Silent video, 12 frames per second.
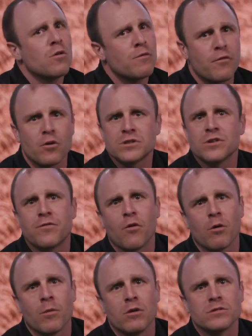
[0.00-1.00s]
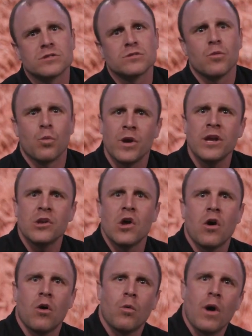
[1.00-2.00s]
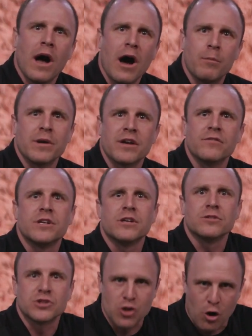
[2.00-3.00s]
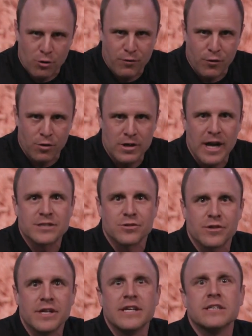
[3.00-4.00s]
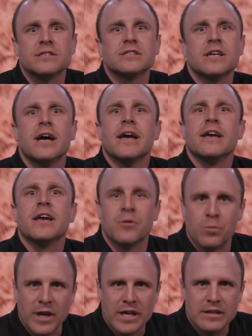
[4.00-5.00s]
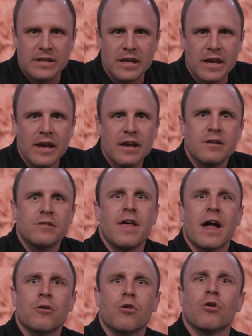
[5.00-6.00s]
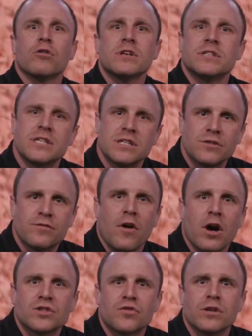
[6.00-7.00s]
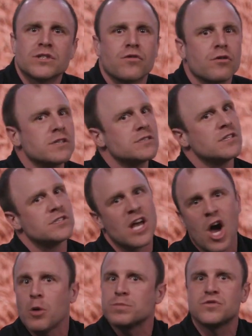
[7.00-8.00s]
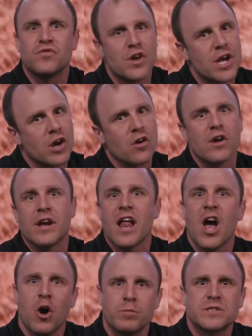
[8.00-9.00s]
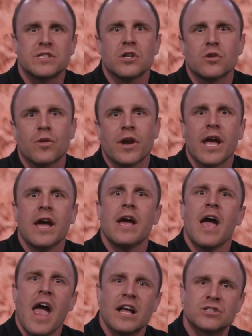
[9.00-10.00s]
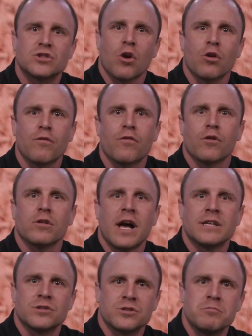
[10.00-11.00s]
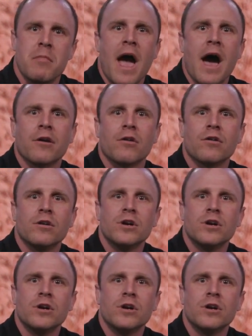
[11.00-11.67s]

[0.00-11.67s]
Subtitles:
First and foremost, we know how big of a deal starter fertilizer is in wheat. That early season phosphorus, for instance, helps vigor, it helps tillering, and starter fertilizers matter.